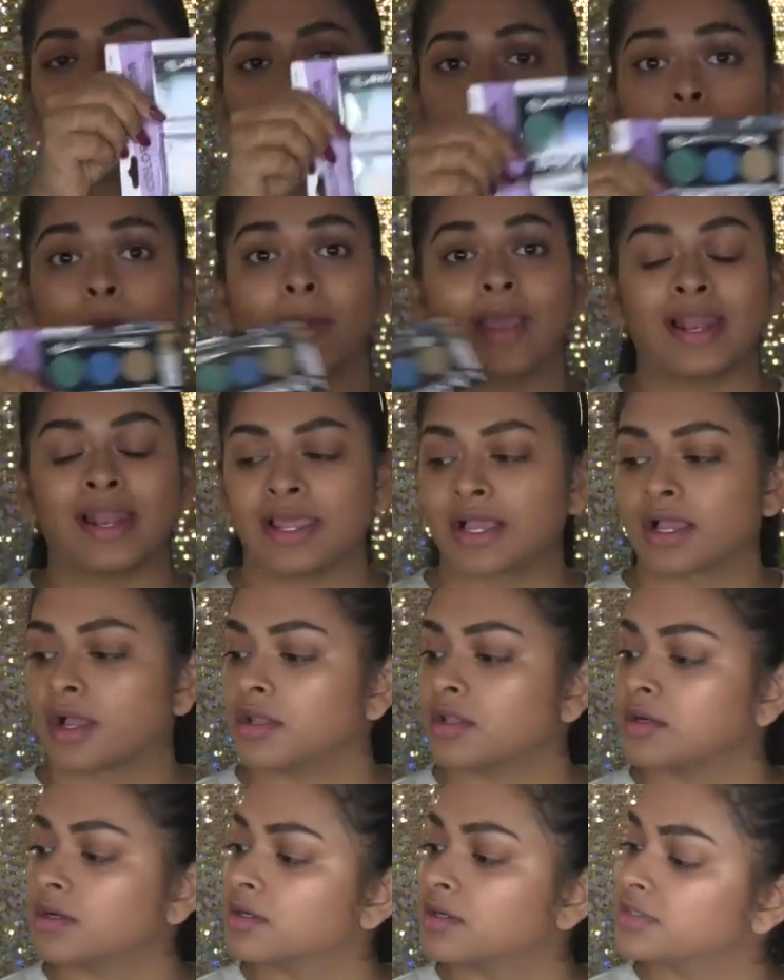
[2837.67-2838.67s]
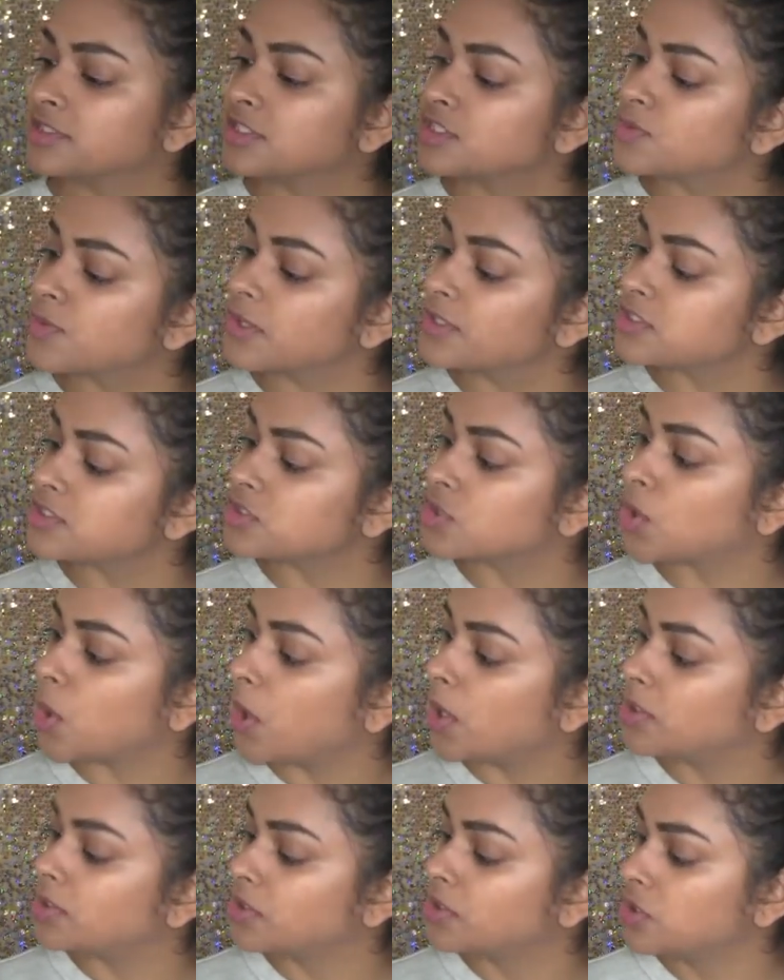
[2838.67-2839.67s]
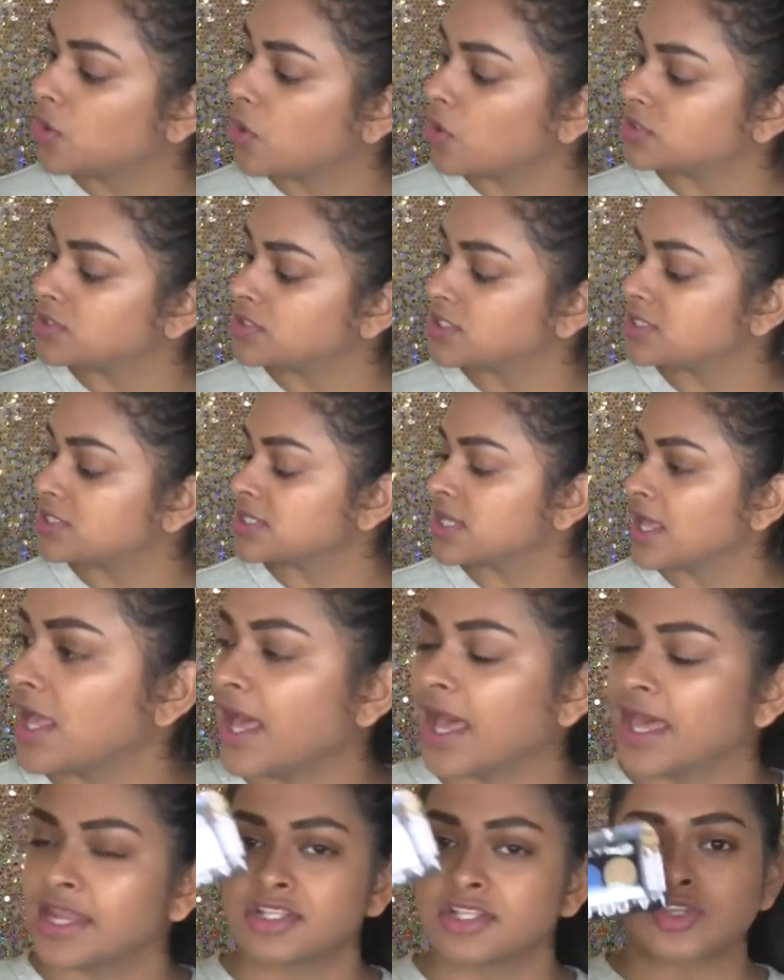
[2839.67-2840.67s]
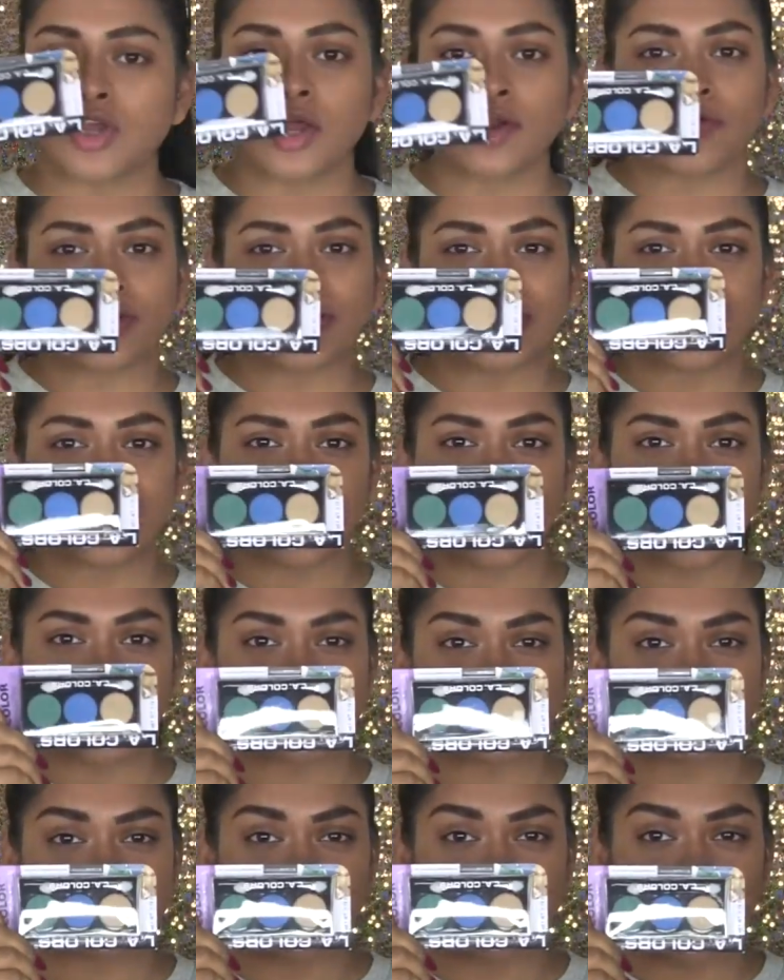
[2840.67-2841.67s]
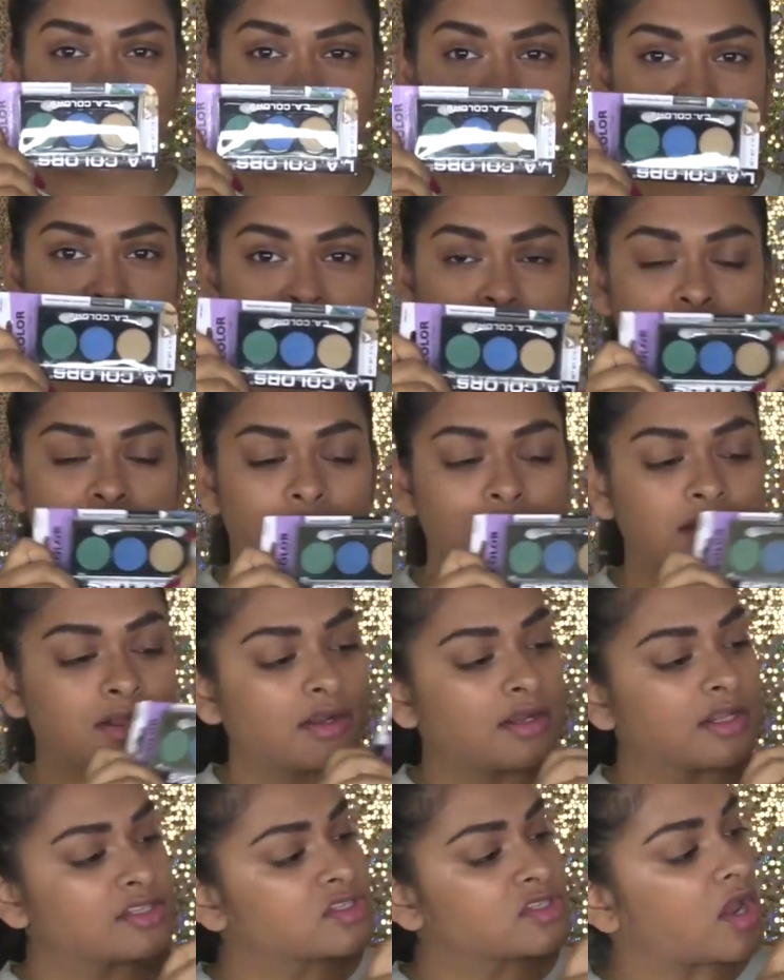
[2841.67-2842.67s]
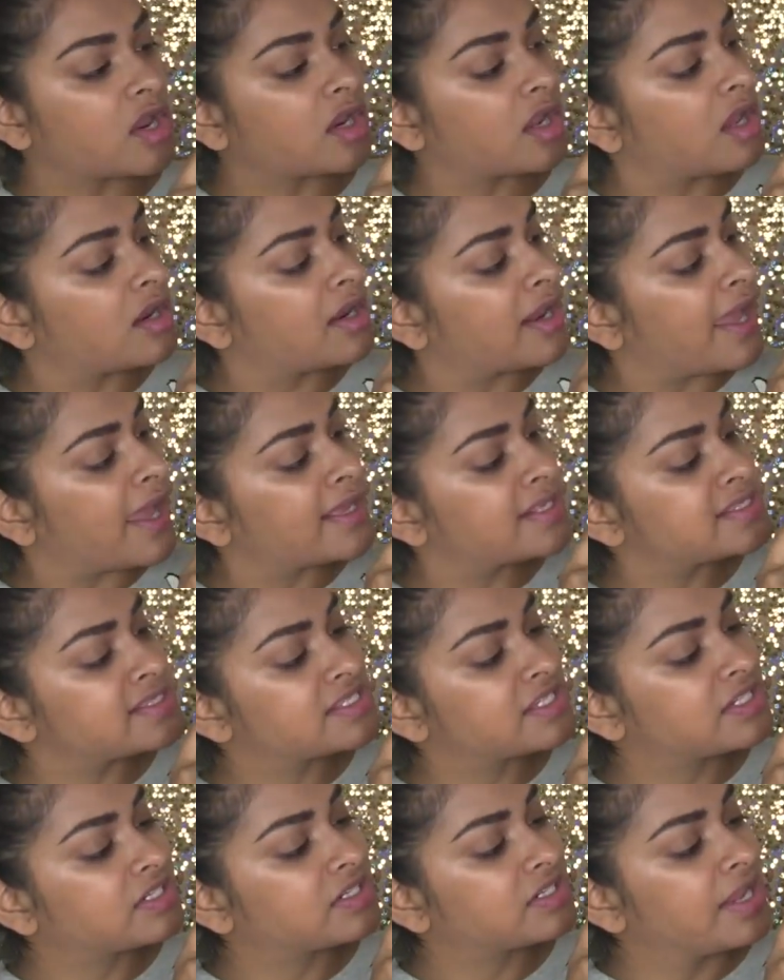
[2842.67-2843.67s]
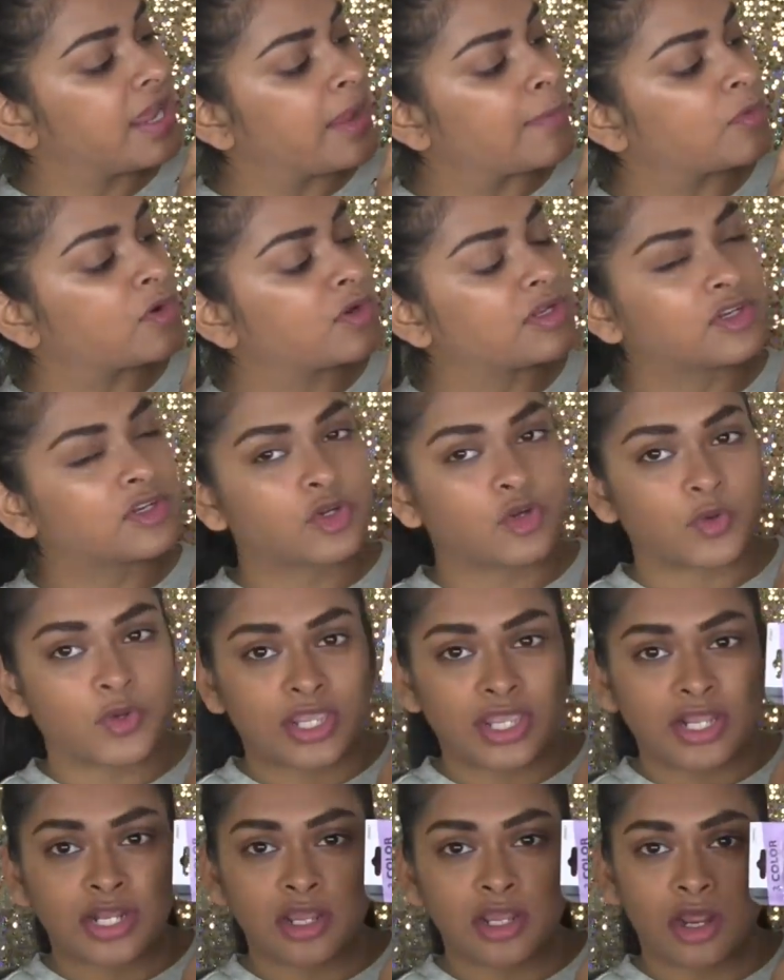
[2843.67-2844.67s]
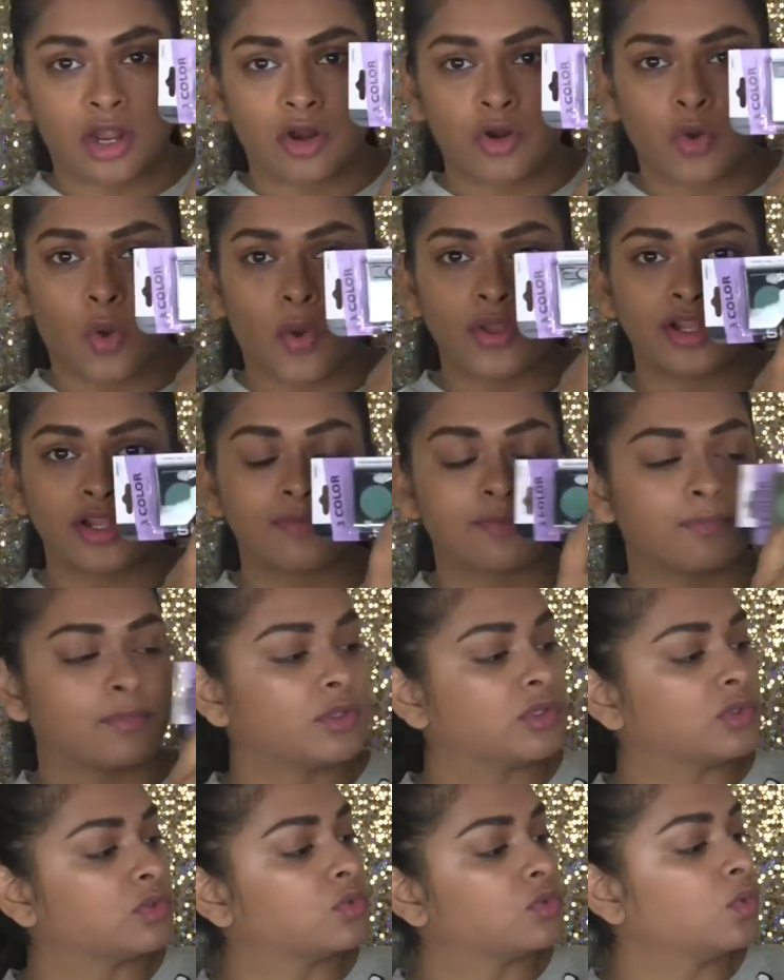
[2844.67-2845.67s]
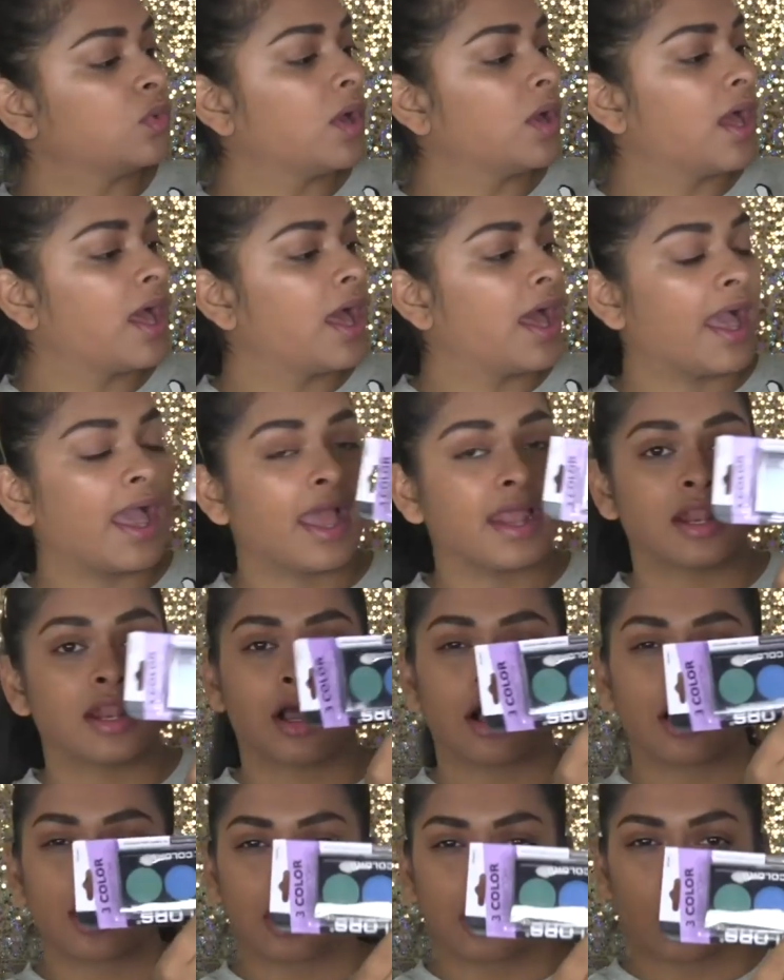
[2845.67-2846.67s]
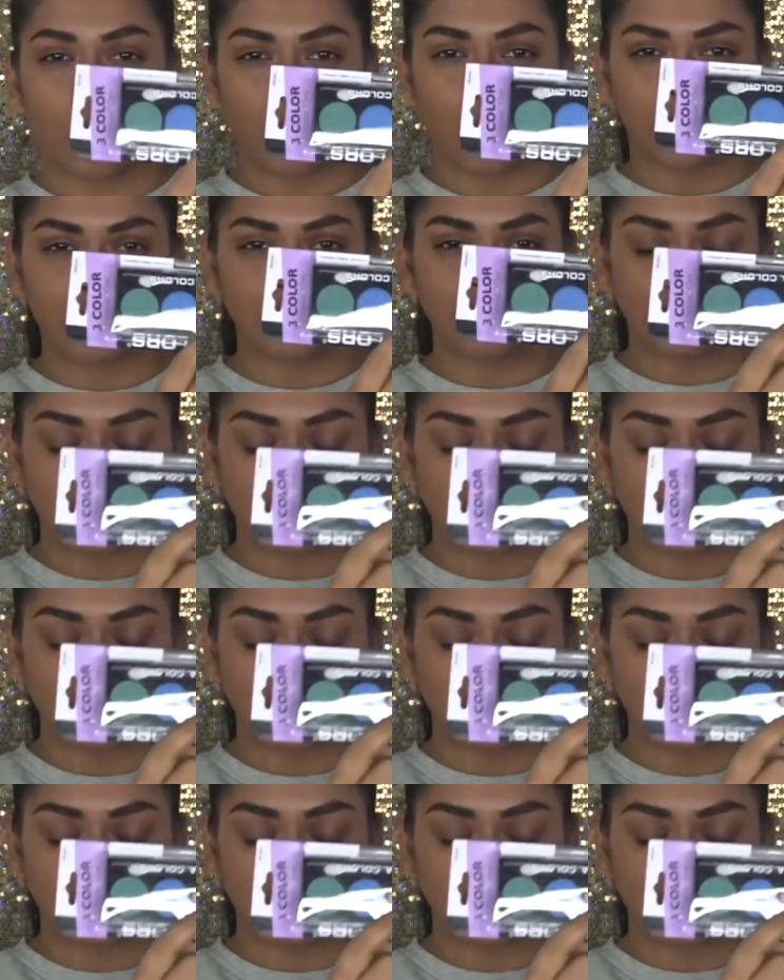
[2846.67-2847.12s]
from LA Color. This one's called Lotus, and it's got really nice pops of color. It's got a nice emerald green, a royal blue, and a golden